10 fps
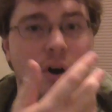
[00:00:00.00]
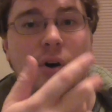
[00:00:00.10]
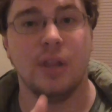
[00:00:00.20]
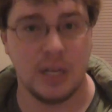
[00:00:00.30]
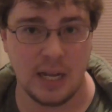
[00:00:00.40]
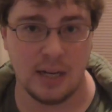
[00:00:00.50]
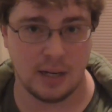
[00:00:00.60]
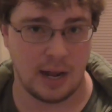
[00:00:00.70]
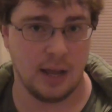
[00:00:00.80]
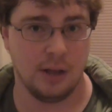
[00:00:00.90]
all the
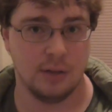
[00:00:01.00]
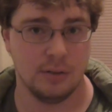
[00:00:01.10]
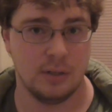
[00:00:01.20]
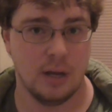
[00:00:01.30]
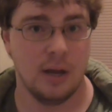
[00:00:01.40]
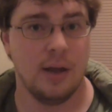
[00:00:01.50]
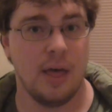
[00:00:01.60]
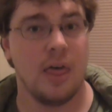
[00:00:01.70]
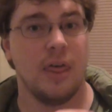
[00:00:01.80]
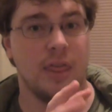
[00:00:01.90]
details,
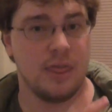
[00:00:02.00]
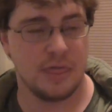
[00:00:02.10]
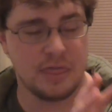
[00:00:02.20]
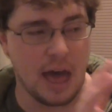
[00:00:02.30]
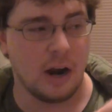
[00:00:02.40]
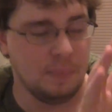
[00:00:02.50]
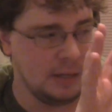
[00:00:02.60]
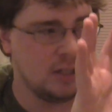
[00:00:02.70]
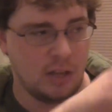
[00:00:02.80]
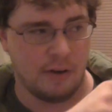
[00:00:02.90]
that'll
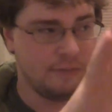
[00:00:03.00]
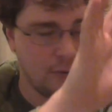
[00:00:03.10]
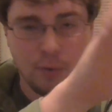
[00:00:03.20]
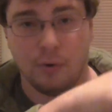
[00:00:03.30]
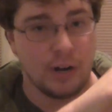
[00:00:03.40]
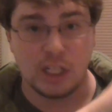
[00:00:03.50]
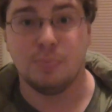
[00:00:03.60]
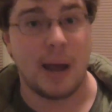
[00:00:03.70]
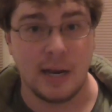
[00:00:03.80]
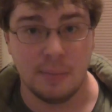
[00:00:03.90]
be stuff for
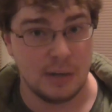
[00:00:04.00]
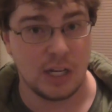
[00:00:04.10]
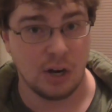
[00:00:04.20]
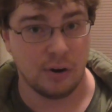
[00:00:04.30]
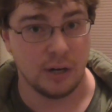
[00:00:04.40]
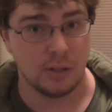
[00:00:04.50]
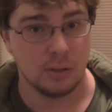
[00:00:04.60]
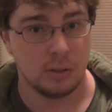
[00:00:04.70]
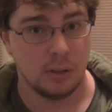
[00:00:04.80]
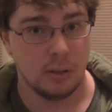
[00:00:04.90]
expanded
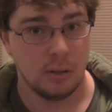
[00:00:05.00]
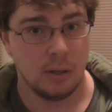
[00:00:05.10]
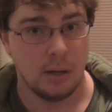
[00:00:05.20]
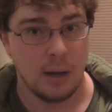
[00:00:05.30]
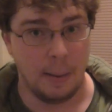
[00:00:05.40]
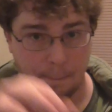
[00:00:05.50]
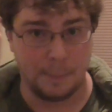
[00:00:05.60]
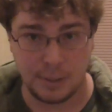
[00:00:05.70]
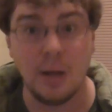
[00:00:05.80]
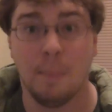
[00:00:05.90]
materials.
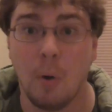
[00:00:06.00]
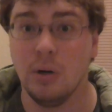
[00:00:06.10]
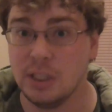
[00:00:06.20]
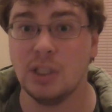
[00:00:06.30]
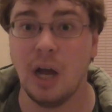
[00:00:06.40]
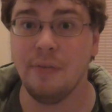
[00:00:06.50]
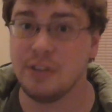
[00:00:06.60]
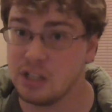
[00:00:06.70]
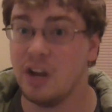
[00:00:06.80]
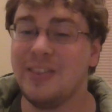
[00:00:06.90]
But the important
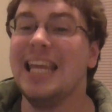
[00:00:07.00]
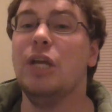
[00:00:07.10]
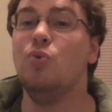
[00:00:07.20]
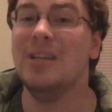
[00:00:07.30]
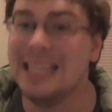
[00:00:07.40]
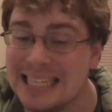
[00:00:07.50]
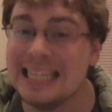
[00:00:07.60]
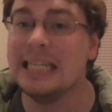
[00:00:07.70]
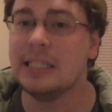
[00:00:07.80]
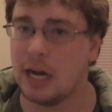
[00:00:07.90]
stuff, the stuff that you
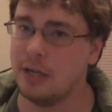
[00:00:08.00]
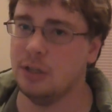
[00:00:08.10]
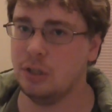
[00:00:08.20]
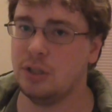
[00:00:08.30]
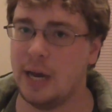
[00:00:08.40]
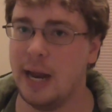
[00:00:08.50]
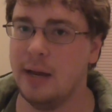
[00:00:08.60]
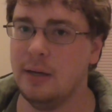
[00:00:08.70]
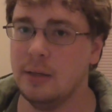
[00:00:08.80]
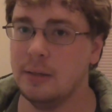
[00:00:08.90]
need to
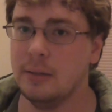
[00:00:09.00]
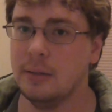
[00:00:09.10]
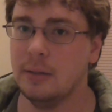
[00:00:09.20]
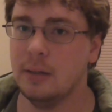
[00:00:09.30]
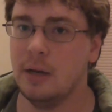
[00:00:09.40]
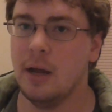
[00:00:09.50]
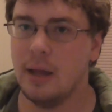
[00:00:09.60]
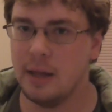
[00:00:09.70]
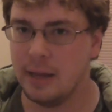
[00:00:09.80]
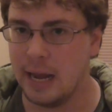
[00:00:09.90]
understand,
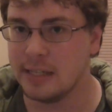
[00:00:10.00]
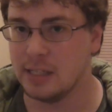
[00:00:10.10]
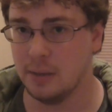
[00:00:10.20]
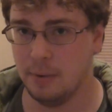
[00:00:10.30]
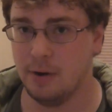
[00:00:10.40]
it's in the